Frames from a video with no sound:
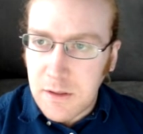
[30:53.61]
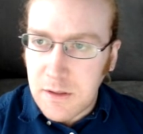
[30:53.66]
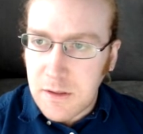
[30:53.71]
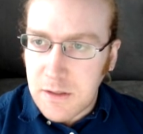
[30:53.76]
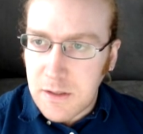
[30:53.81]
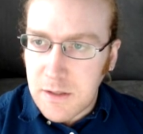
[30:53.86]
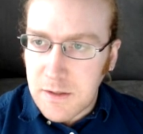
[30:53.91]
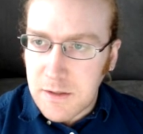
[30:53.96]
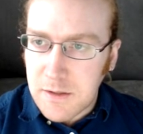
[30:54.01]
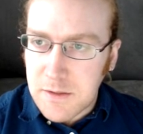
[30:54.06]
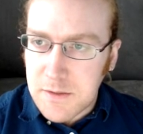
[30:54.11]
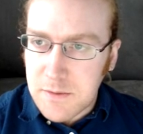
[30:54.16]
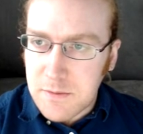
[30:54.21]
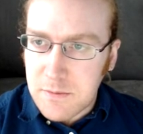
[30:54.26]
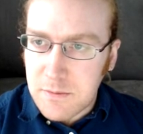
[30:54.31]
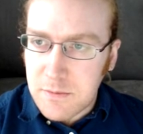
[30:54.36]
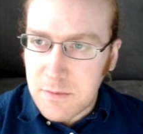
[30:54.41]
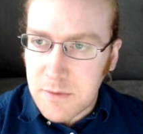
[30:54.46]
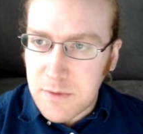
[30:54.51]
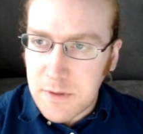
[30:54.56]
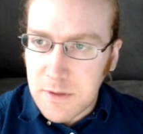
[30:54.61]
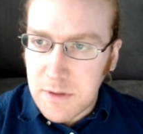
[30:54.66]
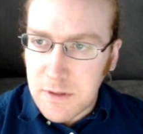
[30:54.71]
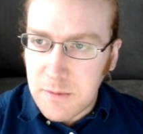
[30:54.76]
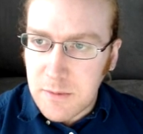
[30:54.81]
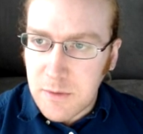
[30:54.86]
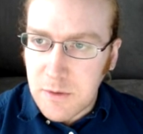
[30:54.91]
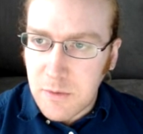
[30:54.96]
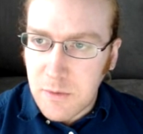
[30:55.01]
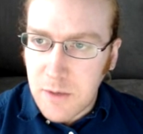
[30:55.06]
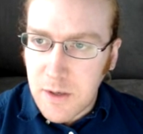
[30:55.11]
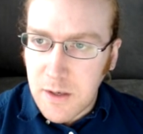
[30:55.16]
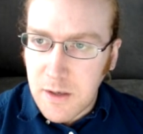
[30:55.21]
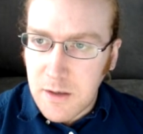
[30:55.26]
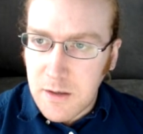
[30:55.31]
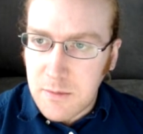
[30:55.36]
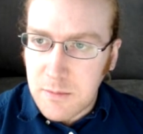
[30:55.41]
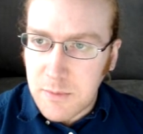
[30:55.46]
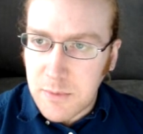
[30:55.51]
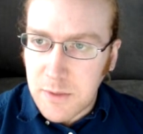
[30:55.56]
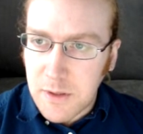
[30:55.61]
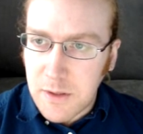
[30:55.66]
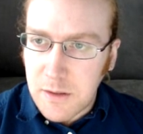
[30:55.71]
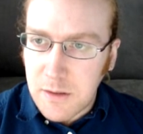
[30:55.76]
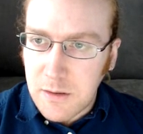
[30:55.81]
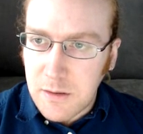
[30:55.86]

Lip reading: Not that it's really required, but